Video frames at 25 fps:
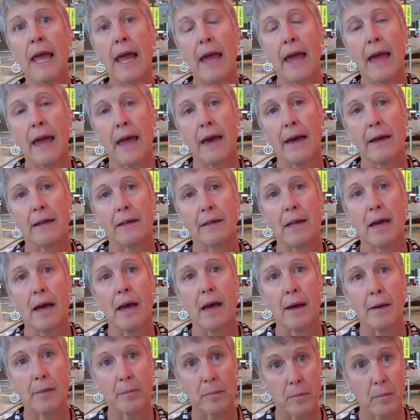
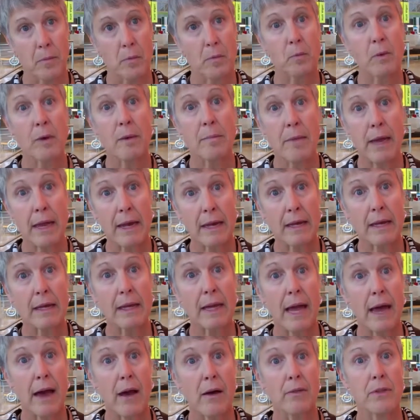and remain a
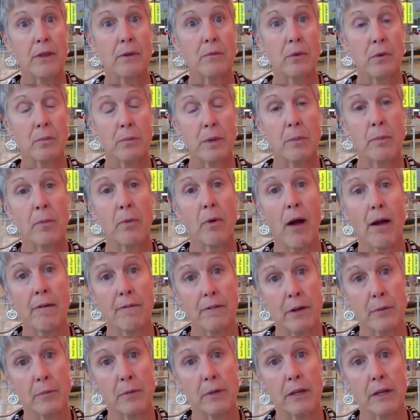cow that will be
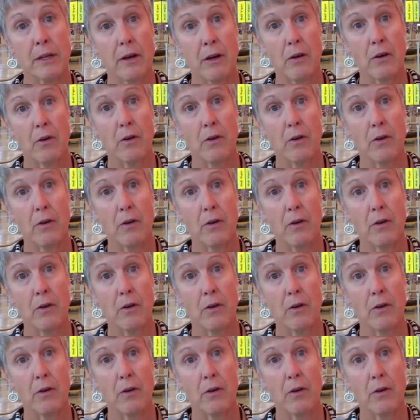profitable in our